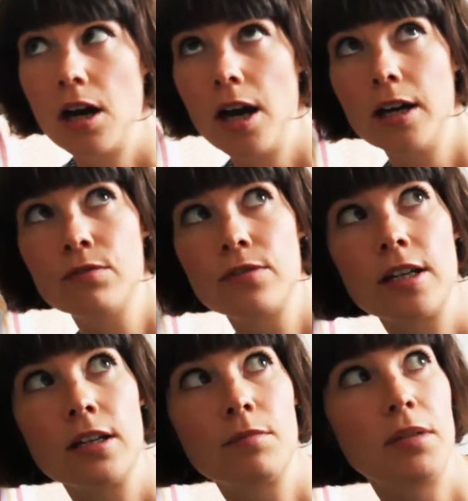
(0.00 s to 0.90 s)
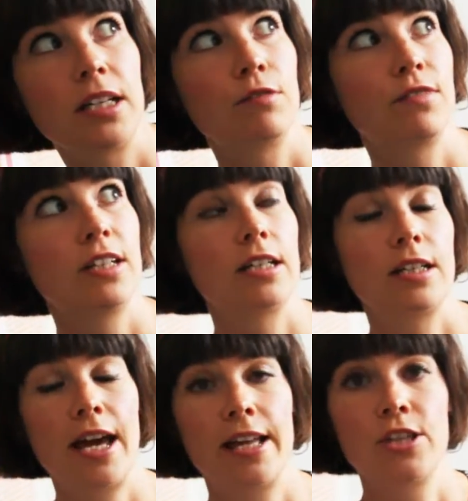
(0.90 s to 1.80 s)
I don't think being a vegan
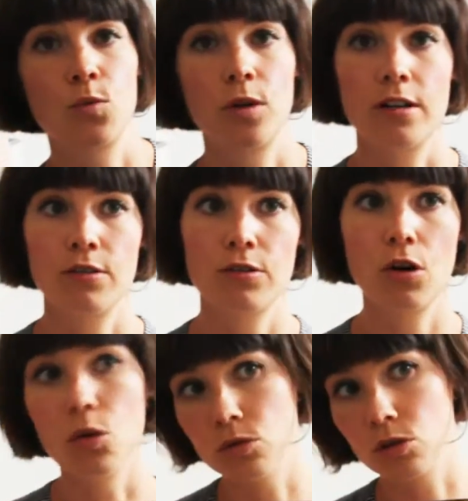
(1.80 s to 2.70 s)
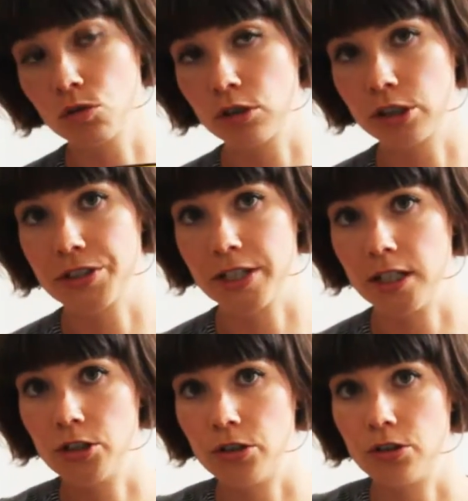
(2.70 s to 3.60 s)
ends with, oh, no
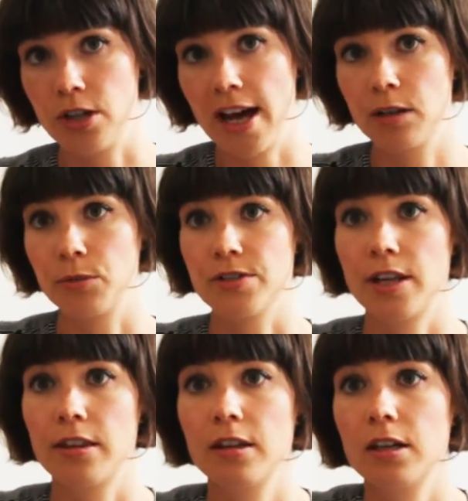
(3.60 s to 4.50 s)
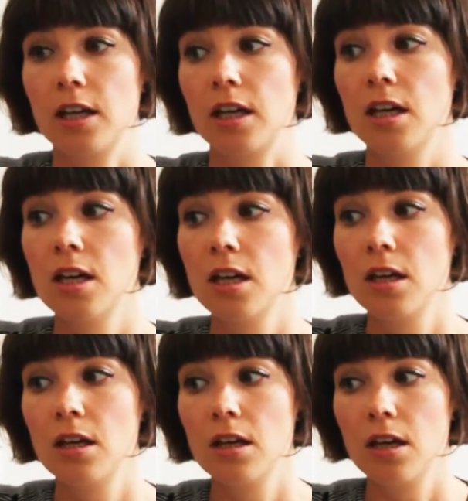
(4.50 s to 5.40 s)
cruelty to animals. I think it
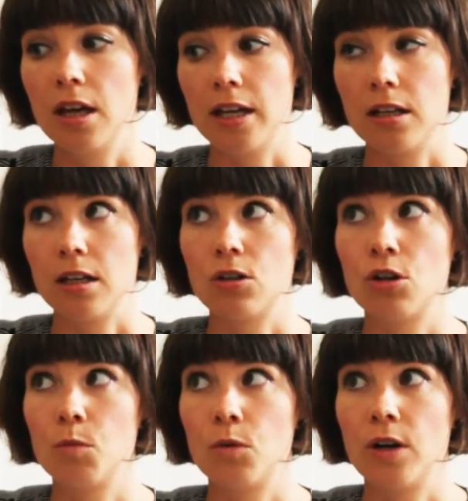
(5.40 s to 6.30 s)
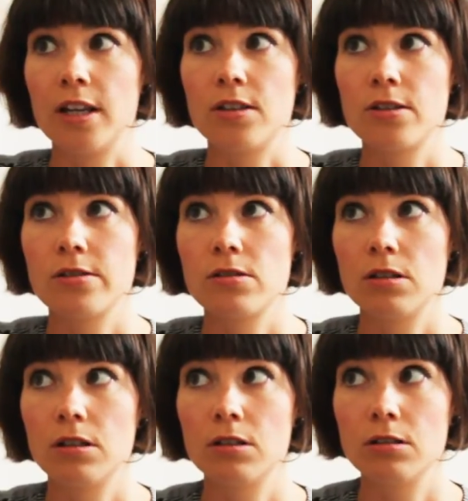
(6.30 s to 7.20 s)
incorporates
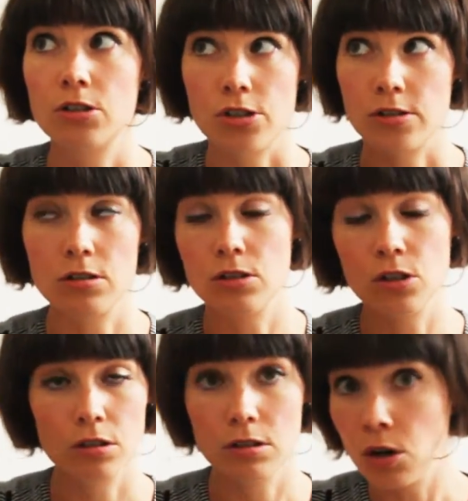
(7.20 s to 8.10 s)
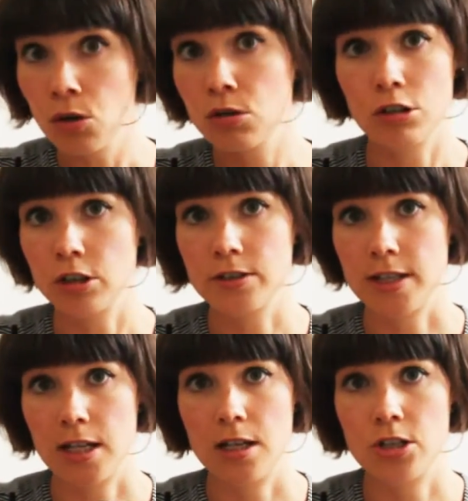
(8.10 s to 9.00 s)
just no
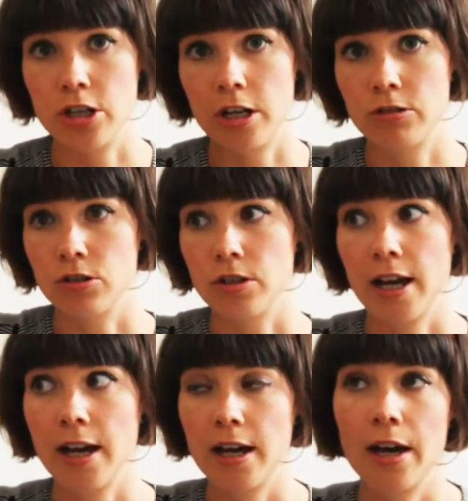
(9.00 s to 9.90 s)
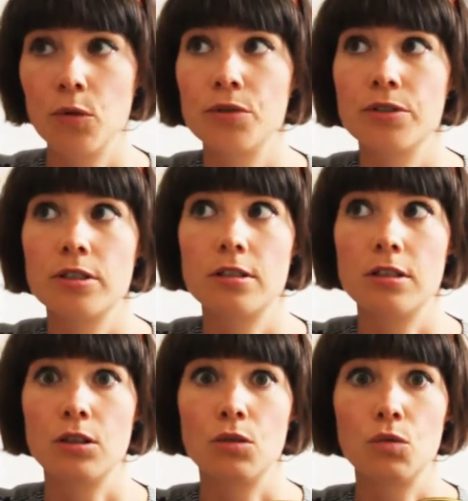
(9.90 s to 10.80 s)
cruelty in general, and I don't want,
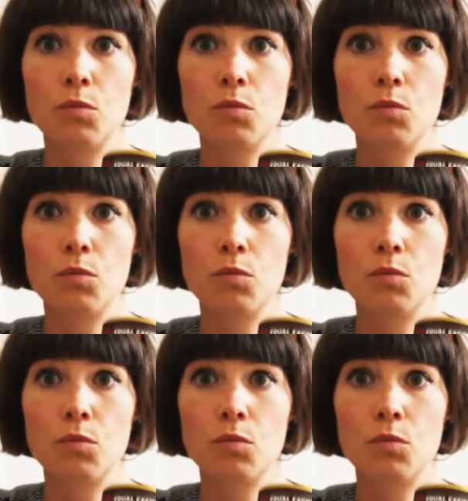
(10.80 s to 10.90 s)
you know,